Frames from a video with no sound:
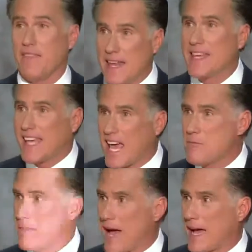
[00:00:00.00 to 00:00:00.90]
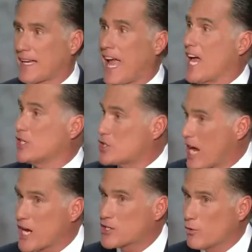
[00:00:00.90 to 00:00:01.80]
and then he came back and
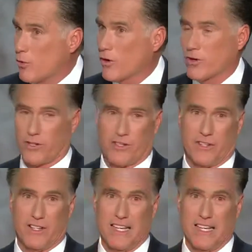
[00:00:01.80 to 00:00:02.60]
changed the world.